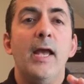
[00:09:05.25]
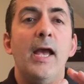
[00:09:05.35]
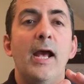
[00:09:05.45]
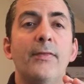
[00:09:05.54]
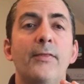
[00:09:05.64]

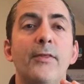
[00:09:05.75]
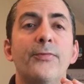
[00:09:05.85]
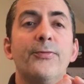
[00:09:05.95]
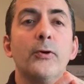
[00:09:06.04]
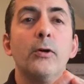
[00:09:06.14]
And then the
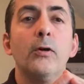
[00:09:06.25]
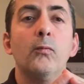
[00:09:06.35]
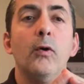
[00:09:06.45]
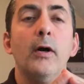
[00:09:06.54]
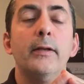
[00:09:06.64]
third
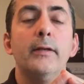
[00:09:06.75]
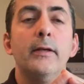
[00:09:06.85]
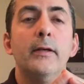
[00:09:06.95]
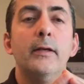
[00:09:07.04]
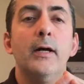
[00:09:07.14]
one,
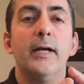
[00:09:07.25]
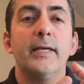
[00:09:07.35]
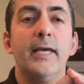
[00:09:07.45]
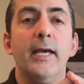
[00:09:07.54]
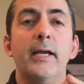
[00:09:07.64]

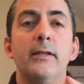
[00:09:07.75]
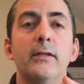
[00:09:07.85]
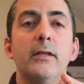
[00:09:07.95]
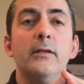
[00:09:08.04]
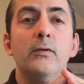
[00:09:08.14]
again,
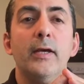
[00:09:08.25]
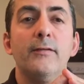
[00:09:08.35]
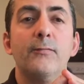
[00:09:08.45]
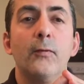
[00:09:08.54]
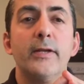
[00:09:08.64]
you hit
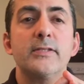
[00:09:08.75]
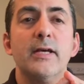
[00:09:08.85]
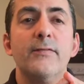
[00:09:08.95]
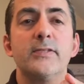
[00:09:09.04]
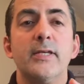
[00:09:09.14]

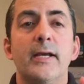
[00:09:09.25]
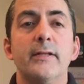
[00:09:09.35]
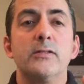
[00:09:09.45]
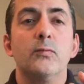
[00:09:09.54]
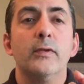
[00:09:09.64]
47
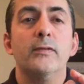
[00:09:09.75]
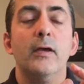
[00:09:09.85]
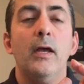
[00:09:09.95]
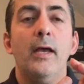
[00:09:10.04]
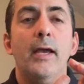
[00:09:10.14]
seconds with
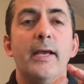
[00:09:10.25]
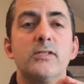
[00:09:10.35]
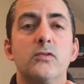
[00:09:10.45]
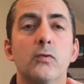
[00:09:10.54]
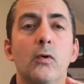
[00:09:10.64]
a
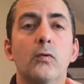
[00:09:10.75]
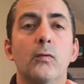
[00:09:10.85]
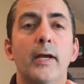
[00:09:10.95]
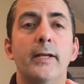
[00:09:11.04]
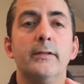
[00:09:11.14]
stroke
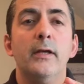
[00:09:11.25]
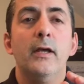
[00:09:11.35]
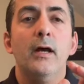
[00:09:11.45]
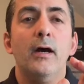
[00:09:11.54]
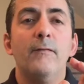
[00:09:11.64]
rate
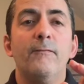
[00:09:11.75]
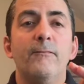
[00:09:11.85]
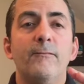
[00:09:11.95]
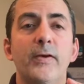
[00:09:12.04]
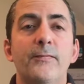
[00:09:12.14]
of
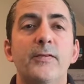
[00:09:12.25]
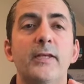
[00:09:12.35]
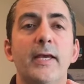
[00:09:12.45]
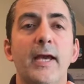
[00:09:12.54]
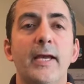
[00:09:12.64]

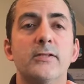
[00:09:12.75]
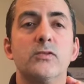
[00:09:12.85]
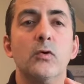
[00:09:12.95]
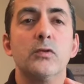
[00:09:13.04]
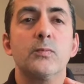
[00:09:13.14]
58
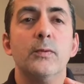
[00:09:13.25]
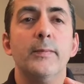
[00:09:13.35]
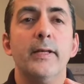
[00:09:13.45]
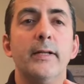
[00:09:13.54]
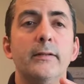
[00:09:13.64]
strokes per
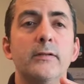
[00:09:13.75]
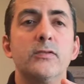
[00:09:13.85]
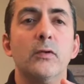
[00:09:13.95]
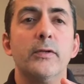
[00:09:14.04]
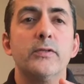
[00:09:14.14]
minute.
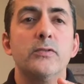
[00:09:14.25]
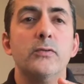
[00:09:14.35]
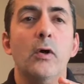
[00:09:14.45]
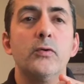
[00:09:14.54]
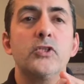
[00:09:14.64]
So there's
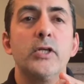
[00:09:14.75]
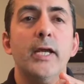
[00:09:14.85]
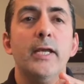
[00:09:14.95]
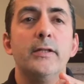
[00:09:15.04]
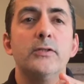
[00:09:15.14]
no
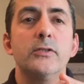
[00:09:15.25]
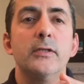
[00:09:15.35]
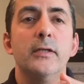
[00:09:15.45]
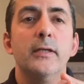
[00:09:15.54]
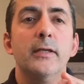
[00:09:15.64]
change.
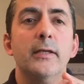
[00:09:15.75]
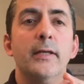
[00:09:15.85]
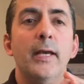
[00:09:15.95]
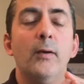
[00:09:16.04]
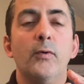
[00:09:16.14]

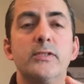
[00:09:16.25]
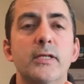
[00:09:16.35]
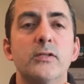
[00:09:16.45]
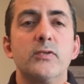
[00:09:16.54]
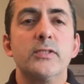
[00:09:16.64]
And what's
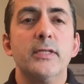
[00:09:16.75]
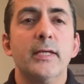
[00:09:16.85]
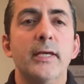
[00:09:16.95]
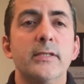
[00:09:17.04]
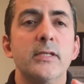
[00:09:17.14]
interesting
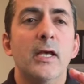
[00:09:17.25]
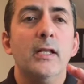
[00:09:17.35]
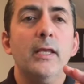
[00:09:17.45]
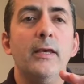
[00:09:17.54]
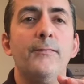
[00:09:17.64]
is
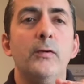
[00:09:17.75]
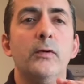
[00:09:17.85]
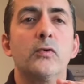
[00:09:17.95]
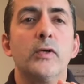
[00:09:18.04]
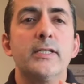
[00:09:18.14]
if you
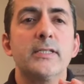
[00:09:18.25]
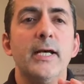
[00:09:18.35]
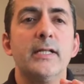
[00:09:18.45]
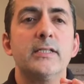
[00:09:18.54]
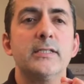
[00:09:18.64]
increase
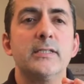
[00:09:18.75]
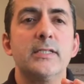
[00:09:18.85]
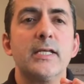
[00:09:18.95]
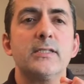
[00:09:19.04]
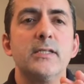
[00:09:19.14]
that to
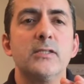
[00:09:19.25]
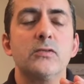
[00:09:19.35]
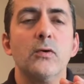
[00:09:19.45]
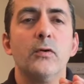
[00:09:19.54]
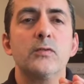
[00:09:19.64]
60
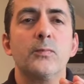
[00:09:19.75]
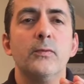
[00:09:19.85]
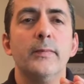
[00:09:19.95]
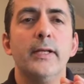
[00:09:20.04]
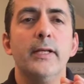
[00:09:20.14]
strokes per
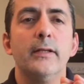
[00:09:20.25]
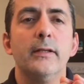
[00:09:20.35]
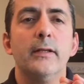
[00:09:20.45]
minute,